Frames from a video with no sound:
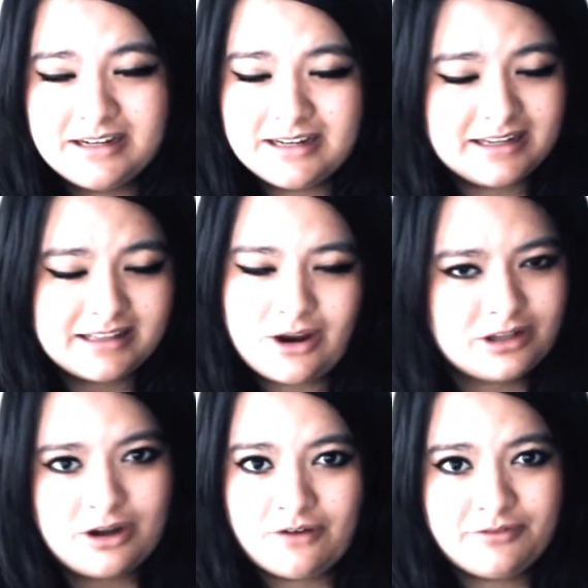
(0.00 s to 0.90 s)
they
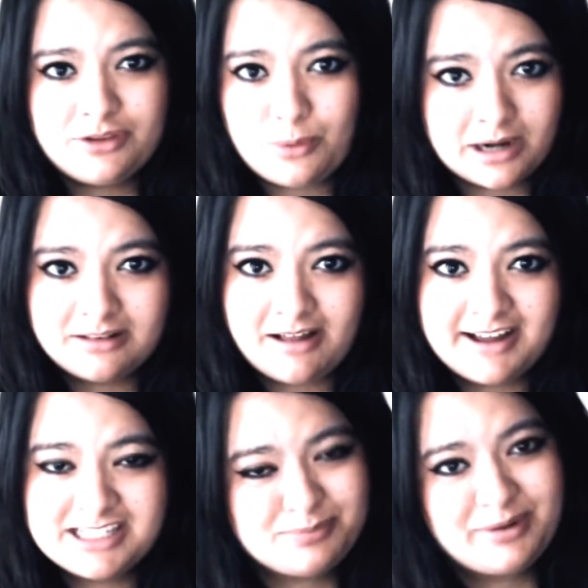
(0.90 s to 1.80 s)
only offered the one
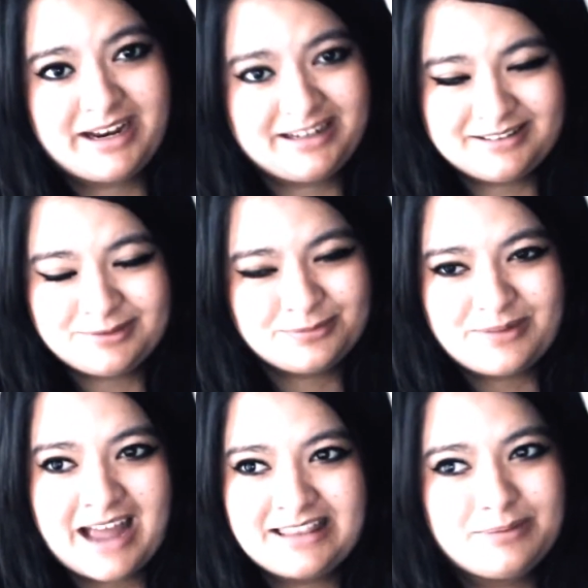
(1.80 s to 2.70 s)
glass, but
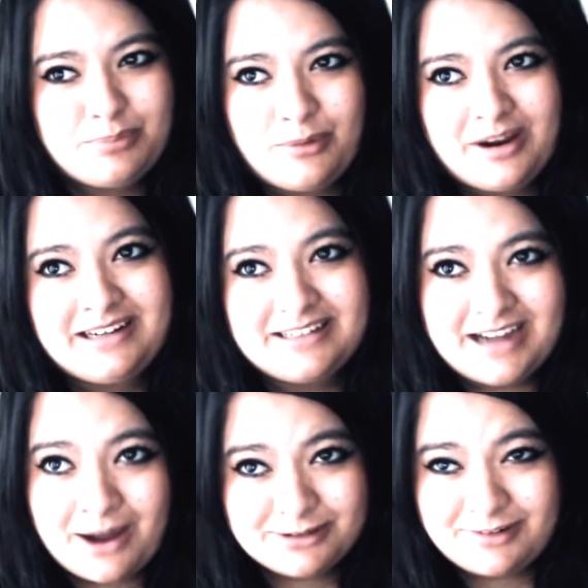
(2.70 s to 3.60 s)
at that point,
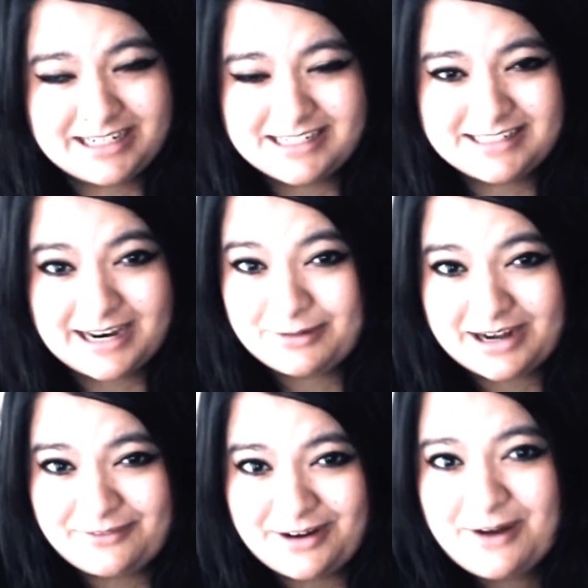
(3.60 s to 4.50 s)
I was ready to take
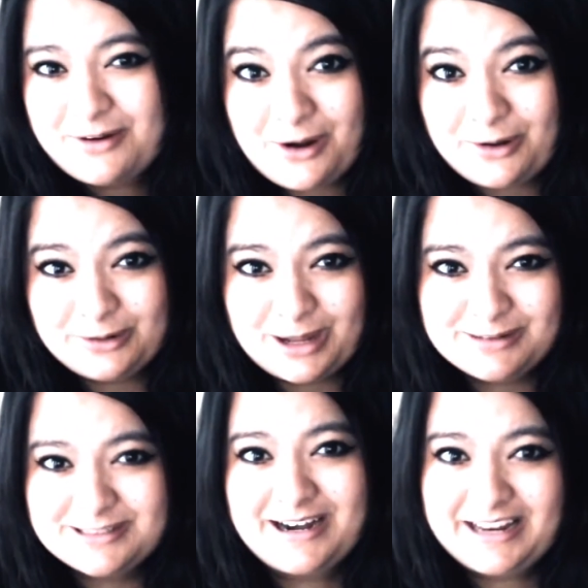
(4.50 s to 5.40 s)
whatever alcohol I
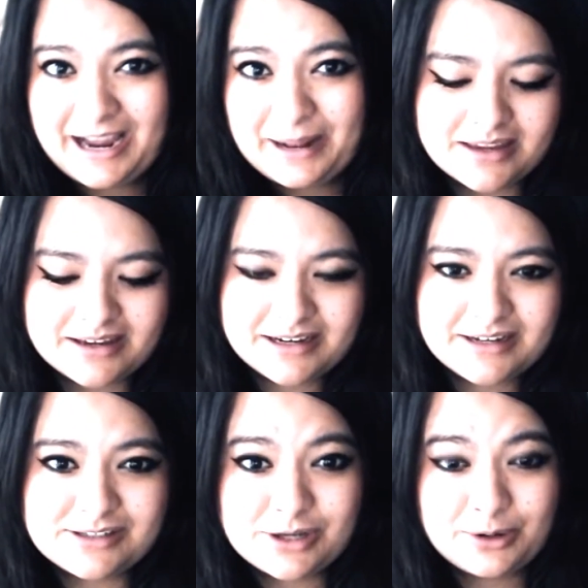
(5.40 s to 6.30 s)
was going to get.
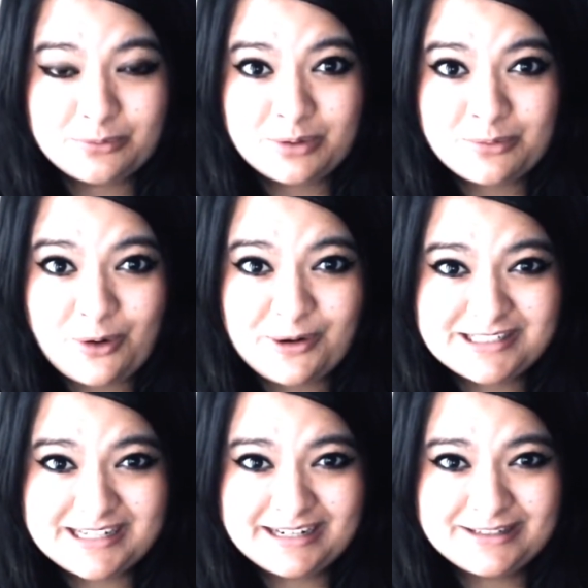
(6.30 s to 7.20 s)
So we
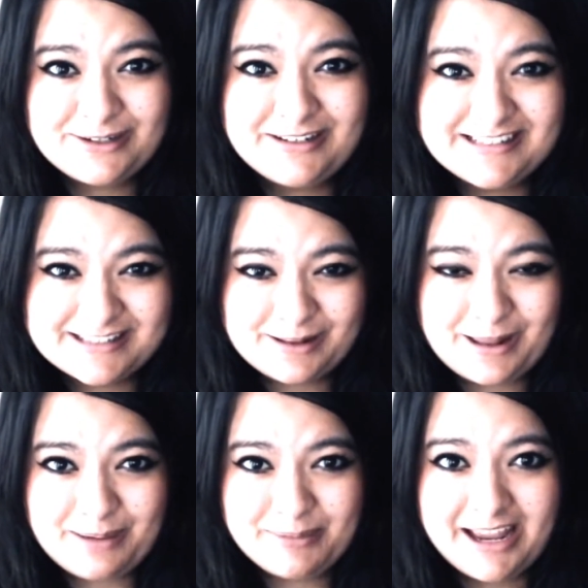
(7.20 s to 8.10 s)
walked into this
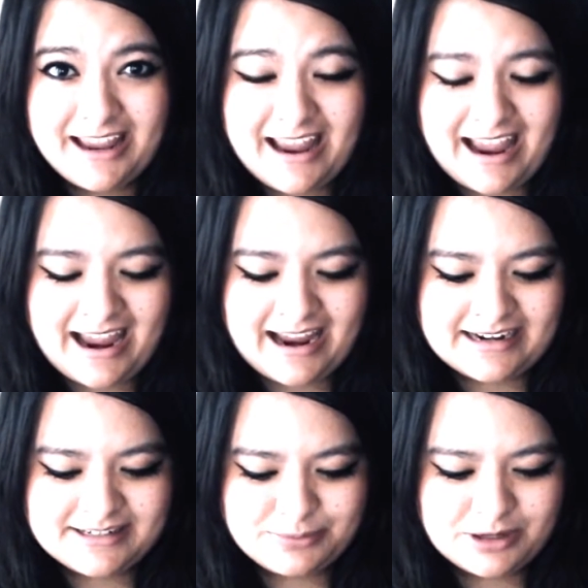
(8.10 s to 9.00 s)
club,
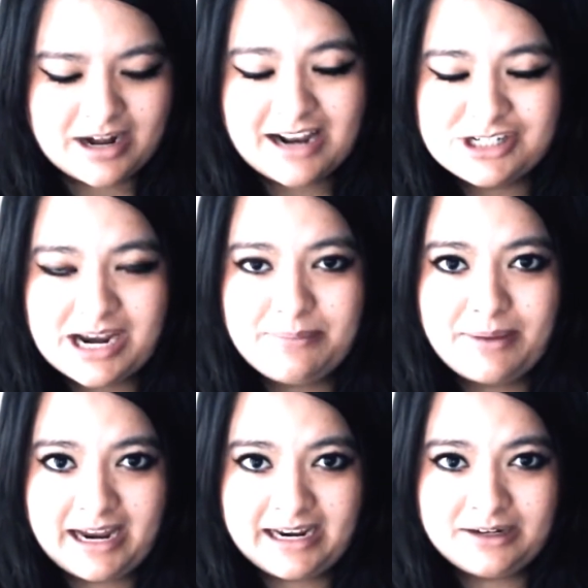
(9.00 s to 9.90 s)
and we got our
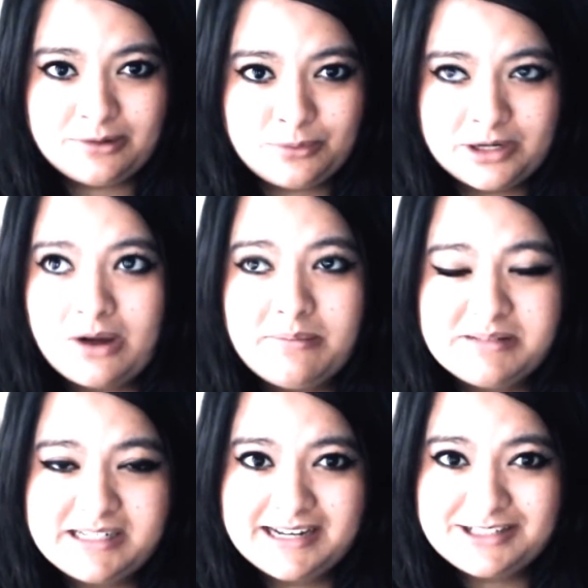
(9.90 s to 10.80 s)
champagne. We go
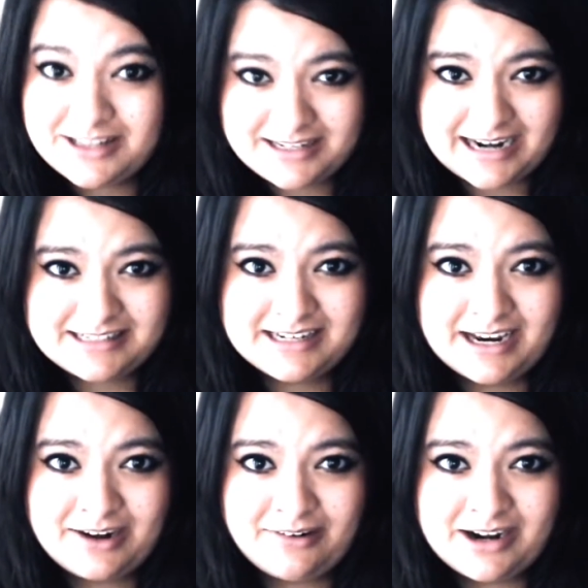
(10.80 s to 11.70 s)
upstairs to the dancing
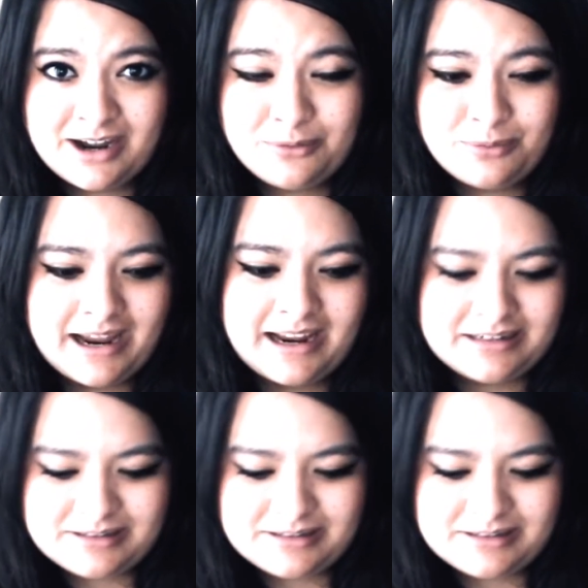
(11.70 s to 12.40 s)
area, where